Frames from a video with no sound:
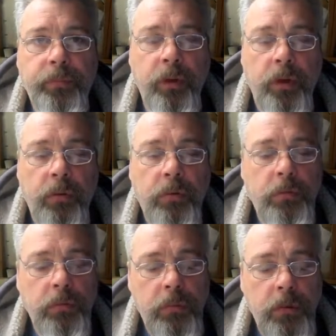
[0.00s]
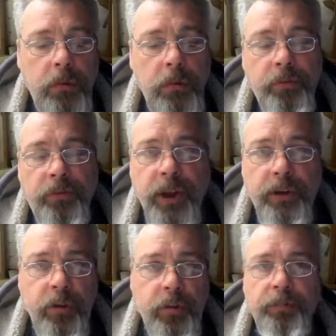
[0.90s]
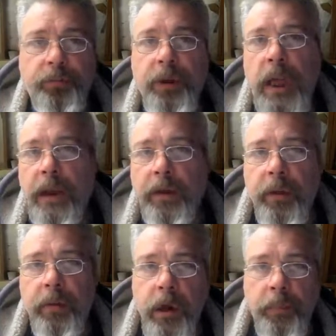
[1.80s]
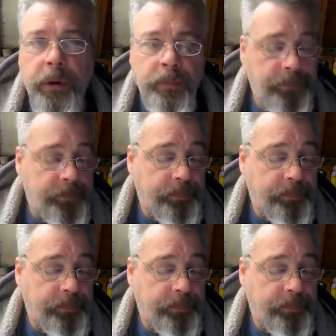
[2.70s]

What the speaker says: So stay tuned. I got another one coming up.